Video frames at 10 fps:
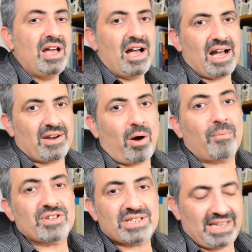And
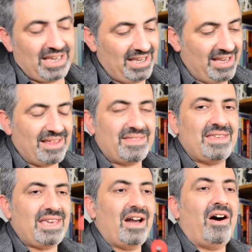obviously
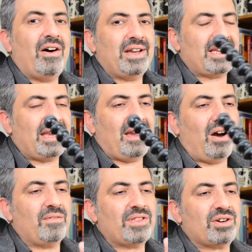the idea
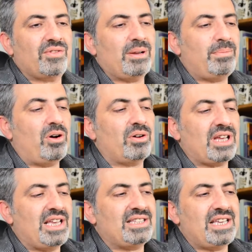of the
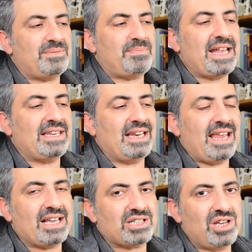GorillaPod is these bendy
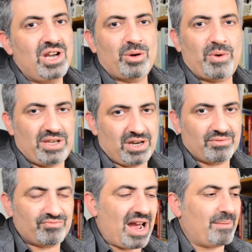legs where you
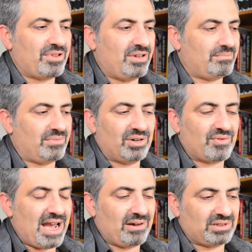can wrap them
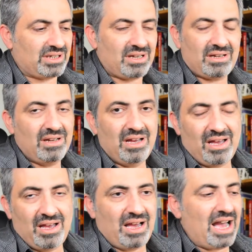around a
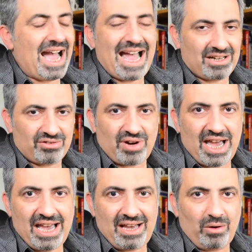
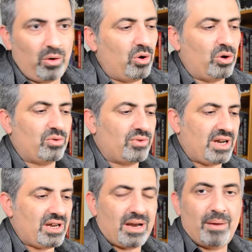handrail or
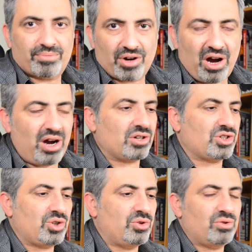a
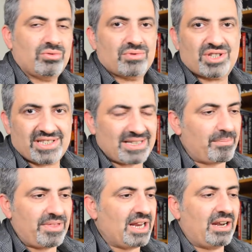branch or
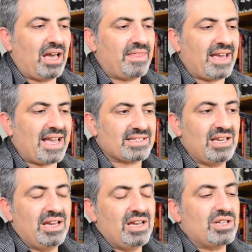something like that
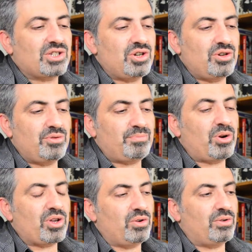to
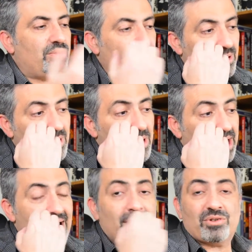put your
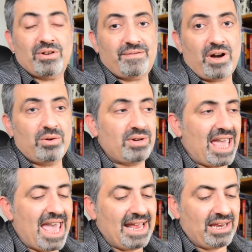camera phone
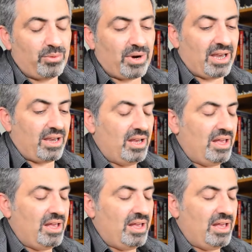anywhere.